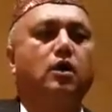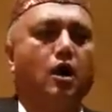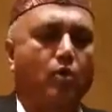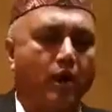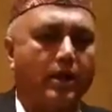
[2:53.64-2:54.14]

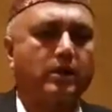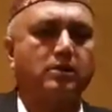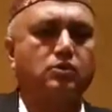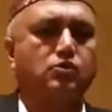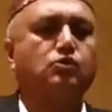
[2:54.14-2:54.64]

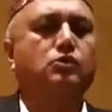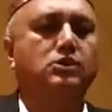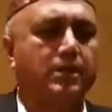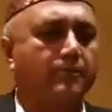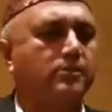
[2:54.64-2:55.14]
awareness to
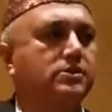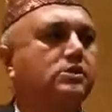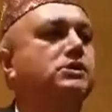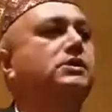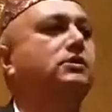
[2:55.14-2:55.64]
establish
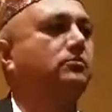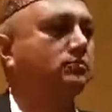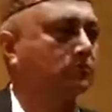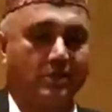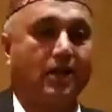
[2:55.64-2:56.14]
stadium
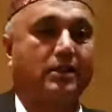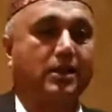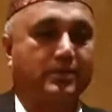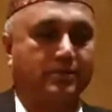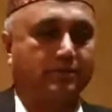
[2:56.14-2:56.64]

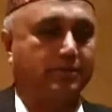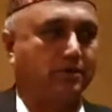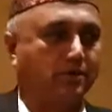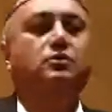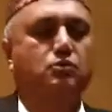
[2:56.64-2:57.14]
health
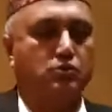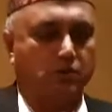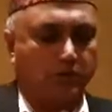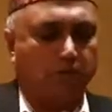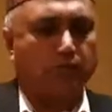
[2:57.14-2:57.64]
activity.
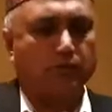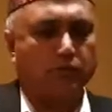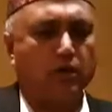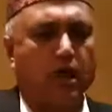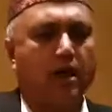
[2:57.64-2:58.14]
If
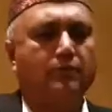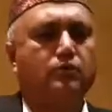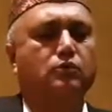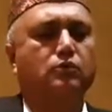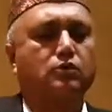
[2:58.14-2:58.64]
we have
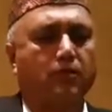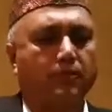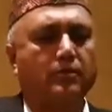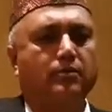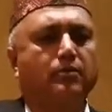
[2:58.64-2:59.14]
to
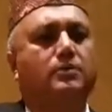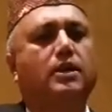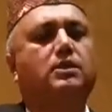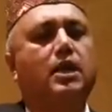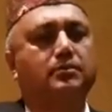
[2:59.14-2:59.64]
suffering from
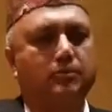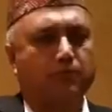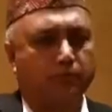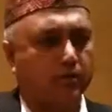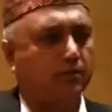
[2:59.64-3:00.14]
that type of
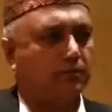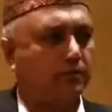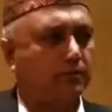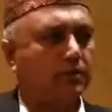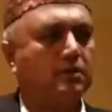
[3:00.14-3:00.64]

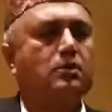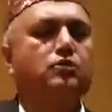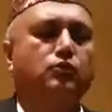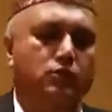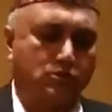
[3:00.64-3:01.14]
problem, we